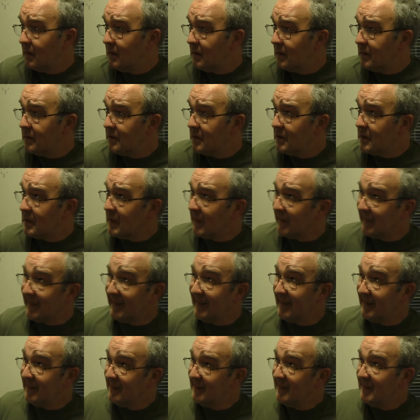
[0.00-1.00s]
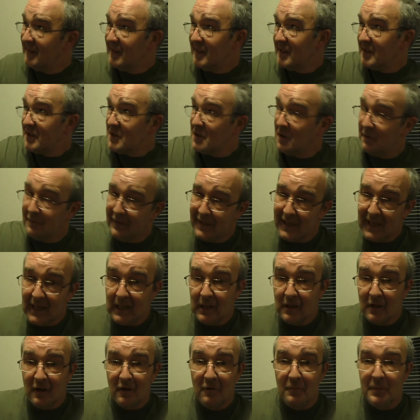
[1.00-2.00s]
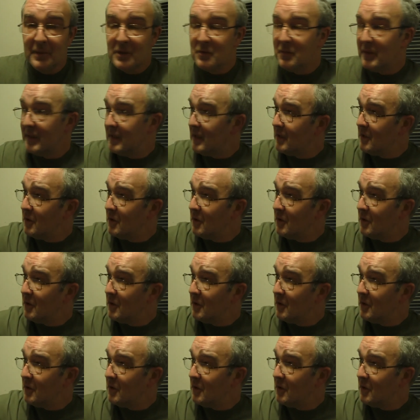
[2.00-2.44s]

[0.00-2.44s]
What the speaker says: It's just like a sort of an alcove between